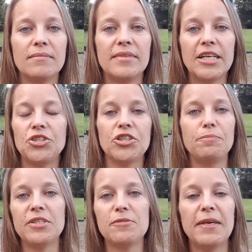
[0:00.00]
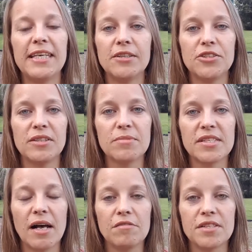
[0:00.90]
they should be speaking to
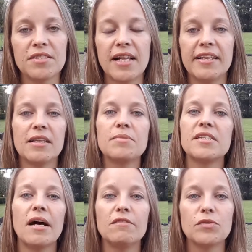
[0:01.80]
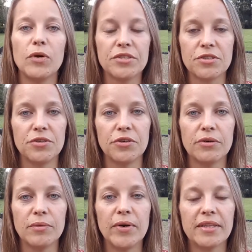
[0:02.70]
themselves and telling themselves what to
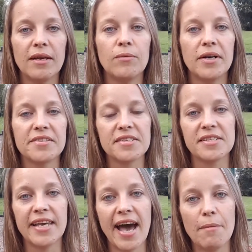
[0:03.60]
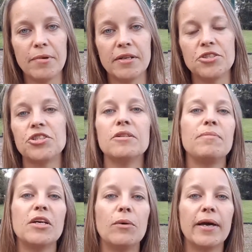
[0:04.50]
do and what they want to see happen. It shouldn't
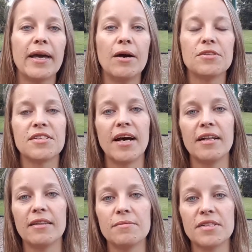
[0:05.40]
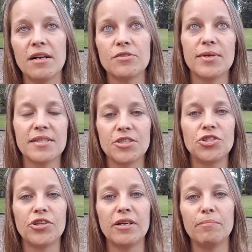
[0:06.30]
be going outside of themselves. Well, I say
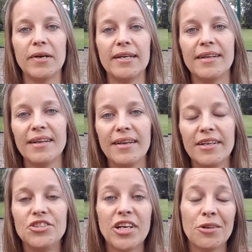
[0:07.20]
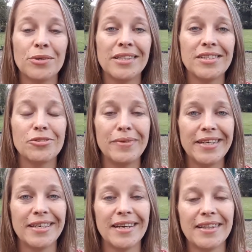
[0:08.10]
shouldn't, but generally
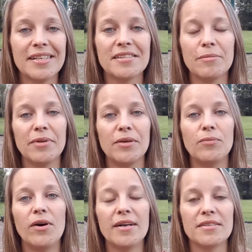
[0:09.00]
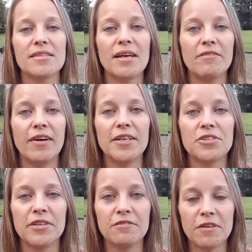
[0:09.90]
speaking, unless somebody wants
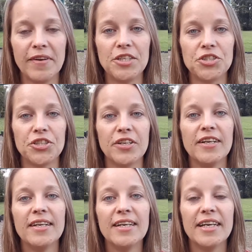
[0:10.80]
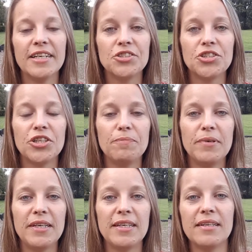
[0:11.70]
advice or information, it should
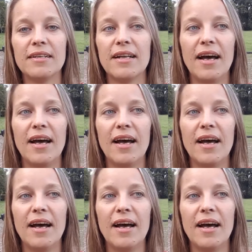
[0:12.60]
be